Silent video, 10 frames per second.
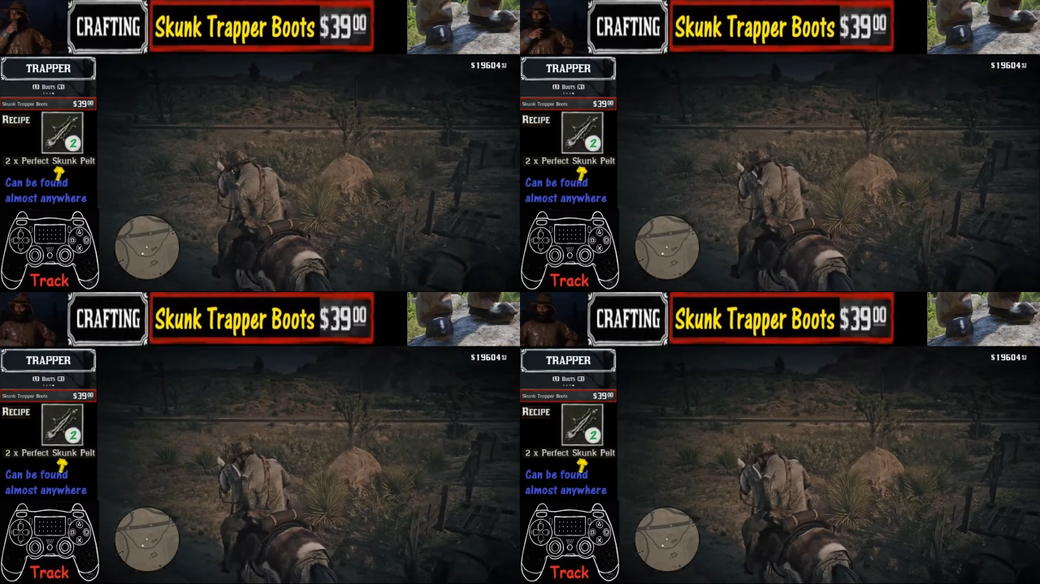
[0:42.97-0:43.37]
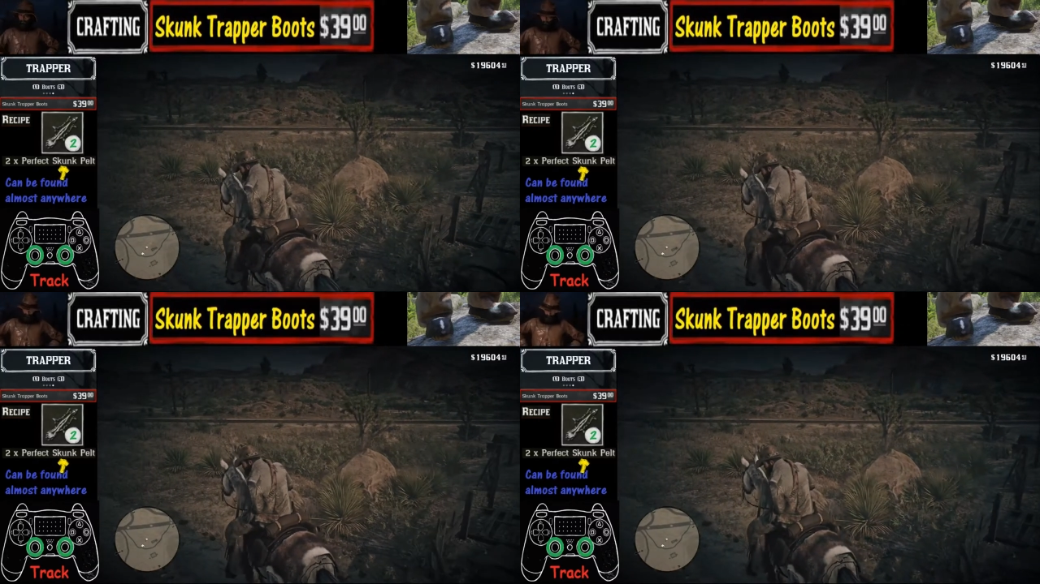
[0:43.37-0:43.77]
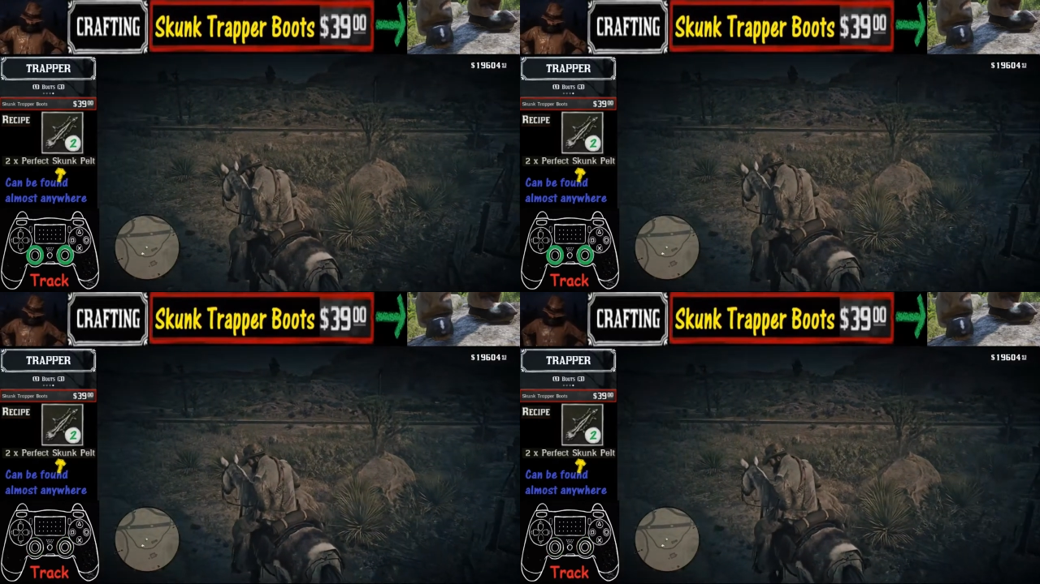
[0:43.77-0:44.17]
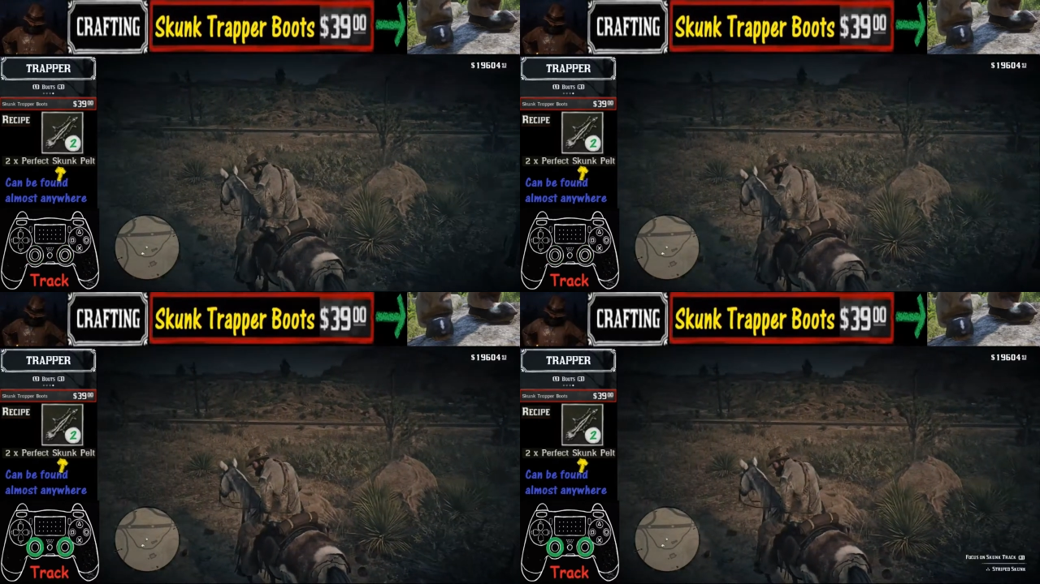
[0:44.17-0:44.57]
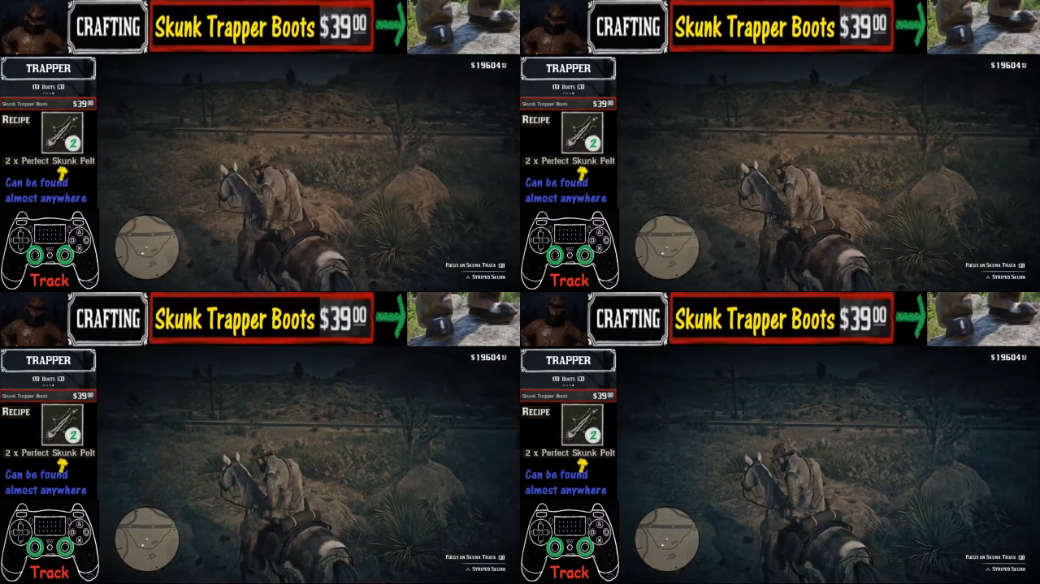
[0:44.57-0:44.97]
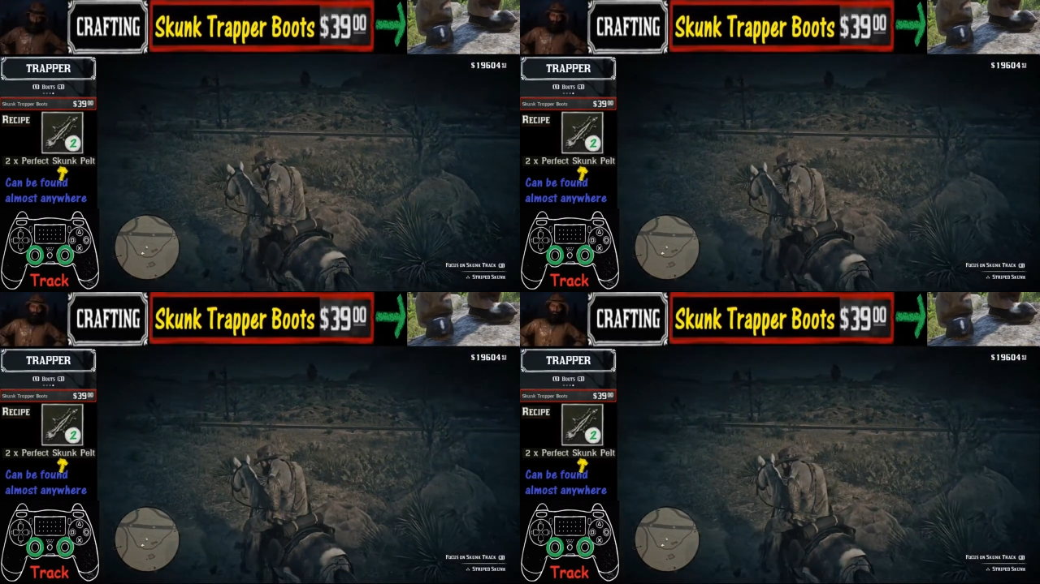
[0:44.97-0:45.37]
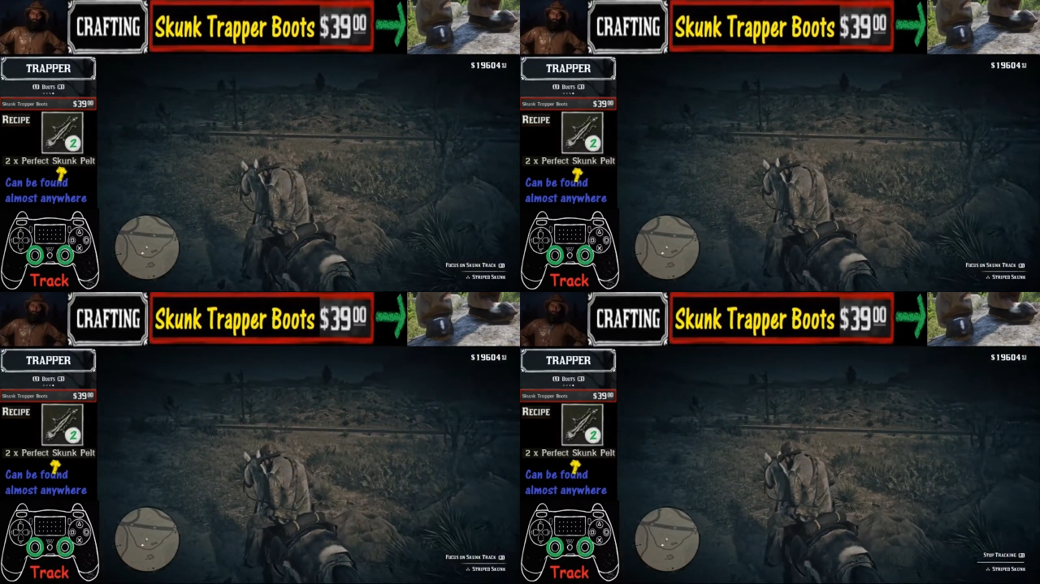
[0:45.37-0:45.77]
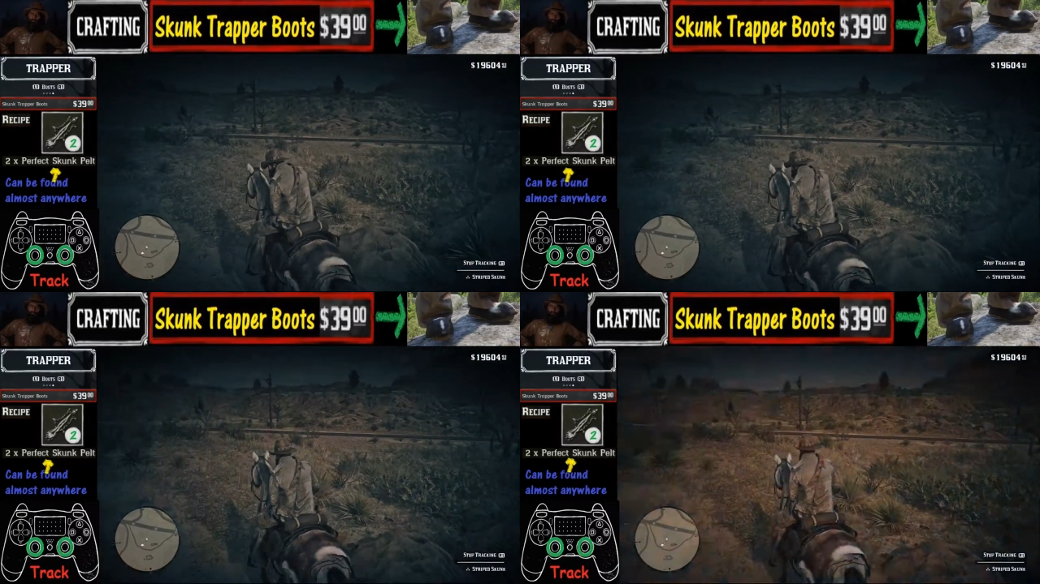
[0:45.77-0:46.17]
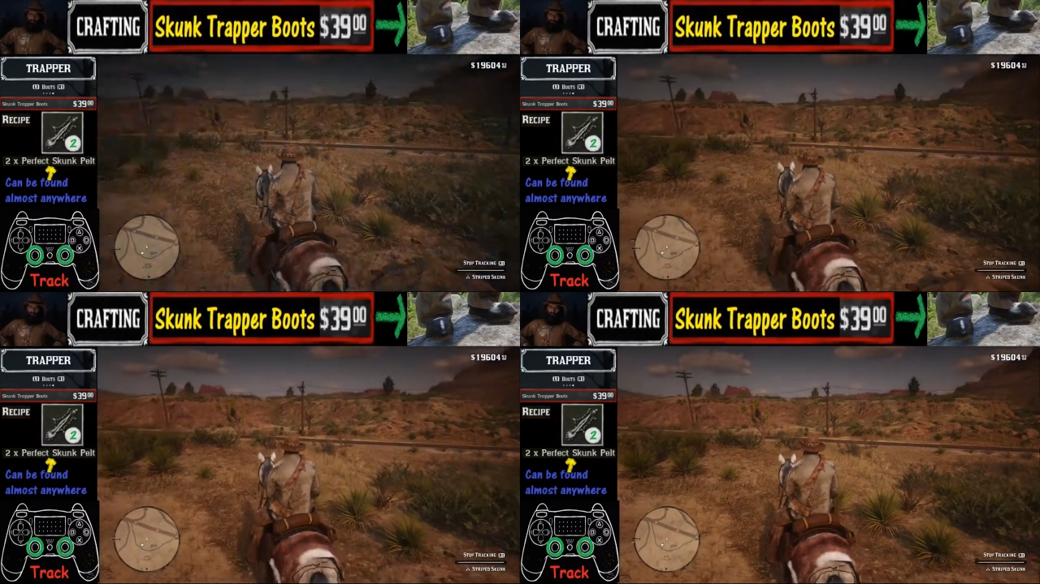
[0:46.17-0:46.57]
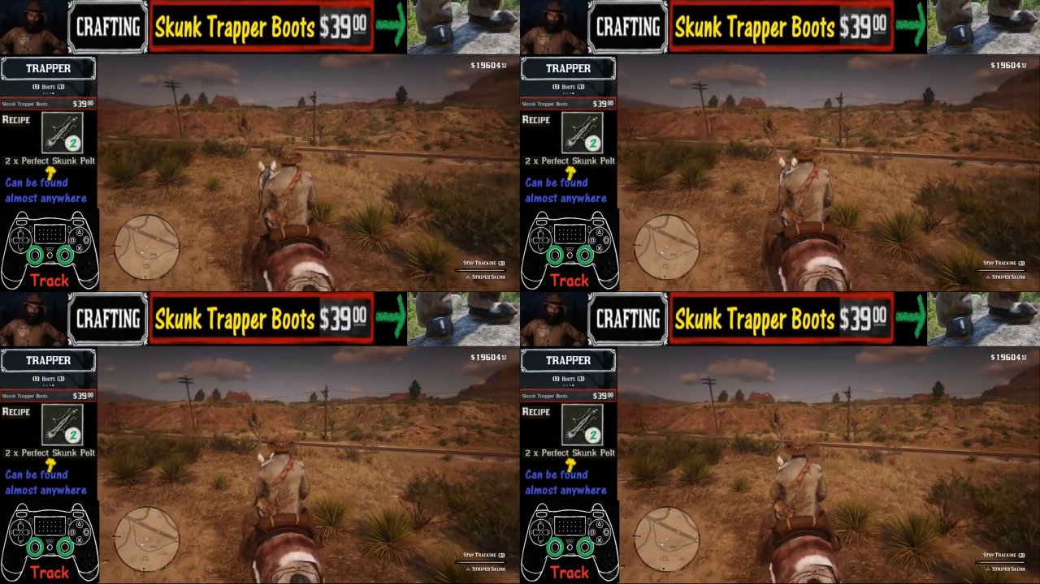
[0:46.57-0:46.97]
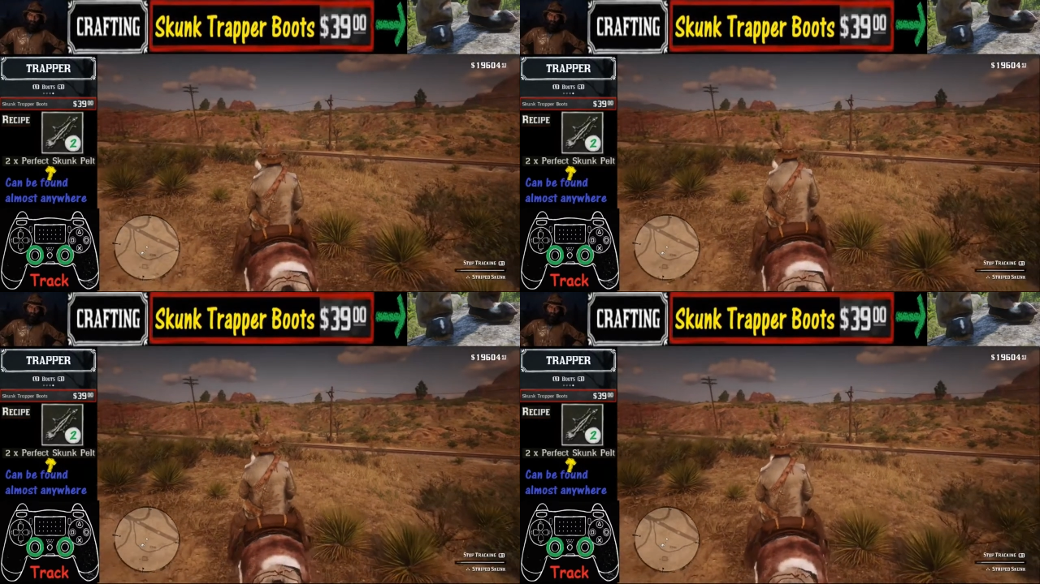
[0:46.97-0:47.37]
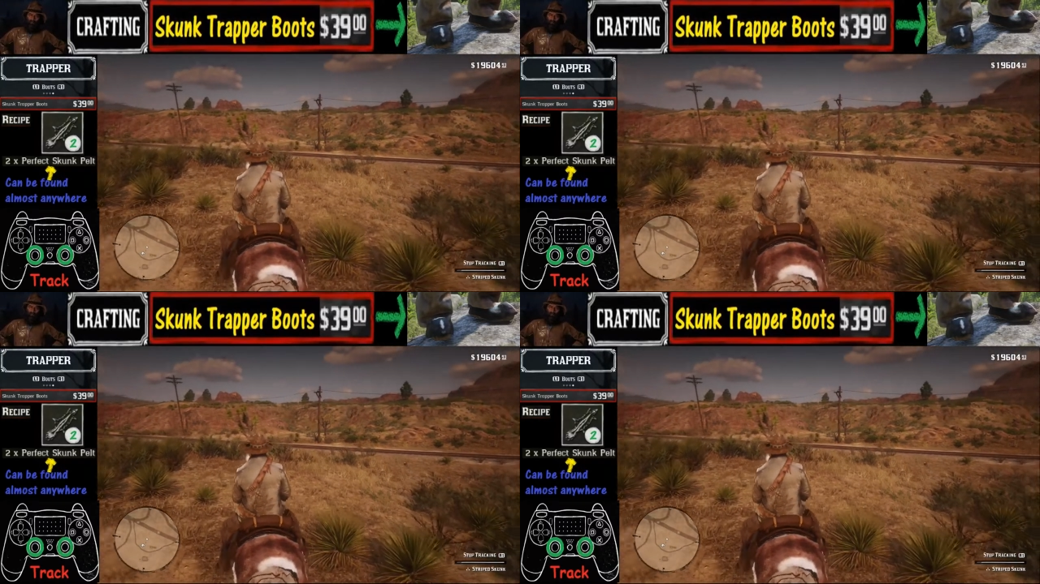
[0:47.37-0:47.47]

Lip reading: No face is visible, so there are no lips to read.